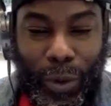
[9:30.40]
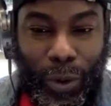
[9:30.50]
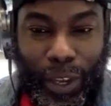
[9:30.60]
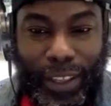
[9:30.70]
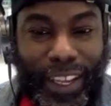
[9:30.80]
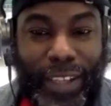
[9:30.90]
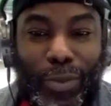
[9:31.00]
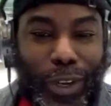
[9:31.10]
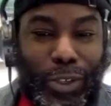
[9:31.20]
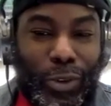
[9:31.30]
if the kids
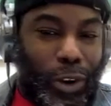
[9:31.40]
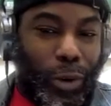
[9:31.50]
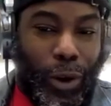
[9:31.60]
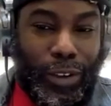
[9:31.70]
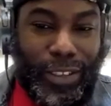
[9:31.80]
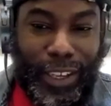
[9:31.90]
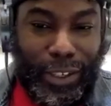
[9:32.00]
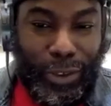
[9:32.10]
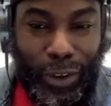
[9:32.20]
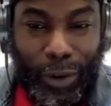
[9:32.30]
want to draw on the walls, they can
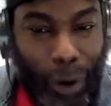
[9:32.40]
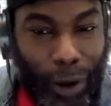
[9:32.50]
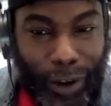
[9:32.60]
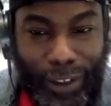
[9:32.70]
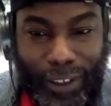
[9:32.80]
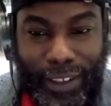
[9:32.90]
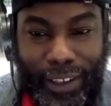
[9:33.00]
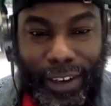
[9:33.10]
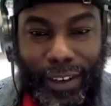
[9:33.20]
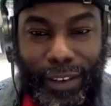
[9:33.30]
draw on the walls.
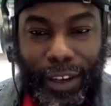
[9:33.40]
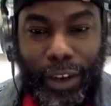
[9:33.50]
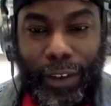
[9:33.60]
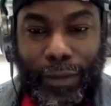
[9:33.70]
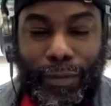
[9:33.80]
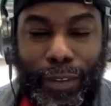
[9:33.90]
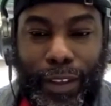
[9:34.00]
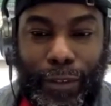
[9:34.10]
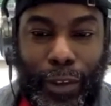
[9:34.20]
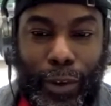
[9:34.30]
And, you know,
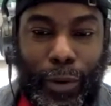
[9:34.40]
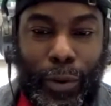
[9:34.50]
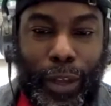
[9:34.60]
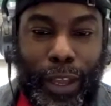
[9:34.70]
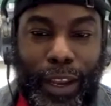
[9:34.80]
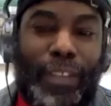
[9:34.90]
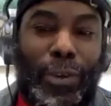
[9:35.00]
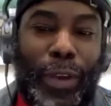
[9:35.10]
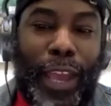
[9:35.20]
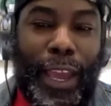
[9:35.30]
if you, and it's
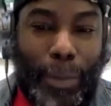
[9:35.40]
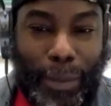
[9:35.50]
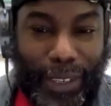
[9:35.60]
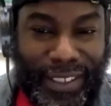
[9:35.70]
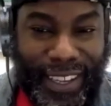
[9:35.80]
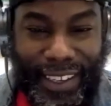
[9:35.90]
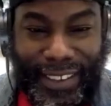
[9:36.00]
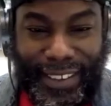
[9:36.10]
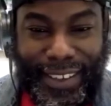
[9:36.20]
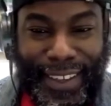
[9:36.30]
okay to make
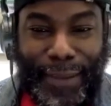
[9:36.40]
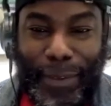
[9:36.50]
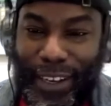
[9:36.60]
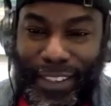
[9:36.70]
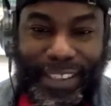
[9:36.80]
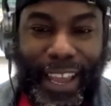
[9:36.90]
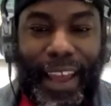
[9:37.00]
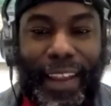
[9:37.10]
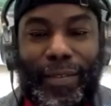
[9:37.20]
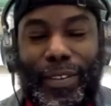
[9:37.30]
mistakes because
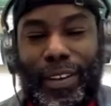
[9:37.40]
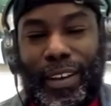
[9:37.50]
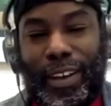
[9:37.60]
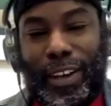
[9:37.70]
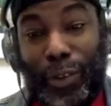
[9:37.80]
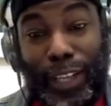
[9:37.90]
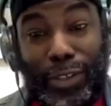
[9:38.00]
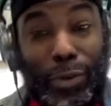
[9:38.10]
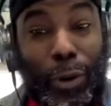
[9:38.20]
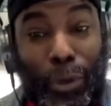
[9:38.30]
that uh, creates
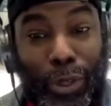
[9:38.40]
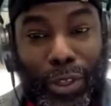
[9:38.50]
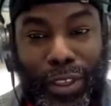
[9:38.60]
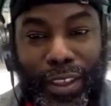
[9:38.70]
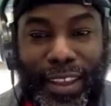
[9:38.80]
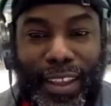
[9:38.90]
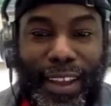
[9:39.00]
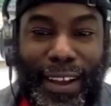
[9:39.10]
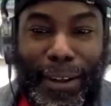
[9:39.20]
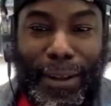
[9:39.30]
growth.
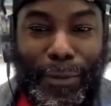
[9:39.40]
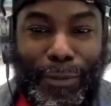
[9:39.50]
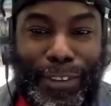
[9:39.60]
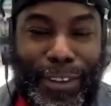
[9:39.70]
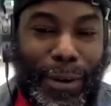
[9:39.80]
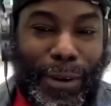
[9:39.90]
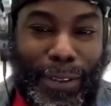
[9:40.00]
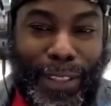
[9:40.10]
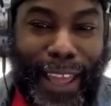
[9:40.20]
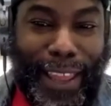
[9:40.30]
Um, so
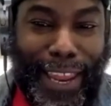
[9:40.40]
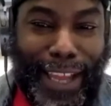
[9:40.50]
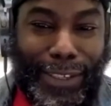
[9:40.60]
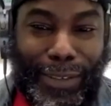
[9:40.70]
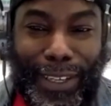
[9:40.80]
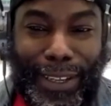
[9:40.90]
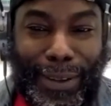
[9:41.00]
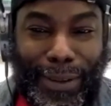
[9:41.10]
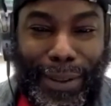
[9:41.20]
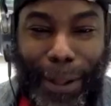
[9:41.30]
that that's really a,
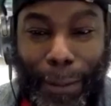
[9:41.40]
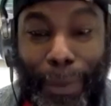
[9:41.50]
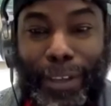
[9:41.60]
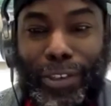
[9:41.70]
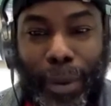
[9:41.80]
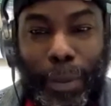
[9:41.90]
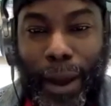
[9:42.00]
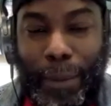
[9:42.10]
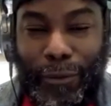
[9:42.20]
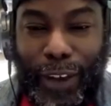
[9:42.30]
a big dream of
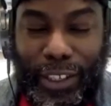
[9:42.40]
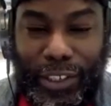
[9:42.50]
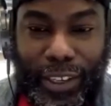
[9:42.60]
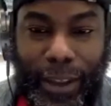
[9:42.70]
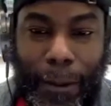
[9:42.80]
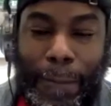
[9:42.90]
mine professionally.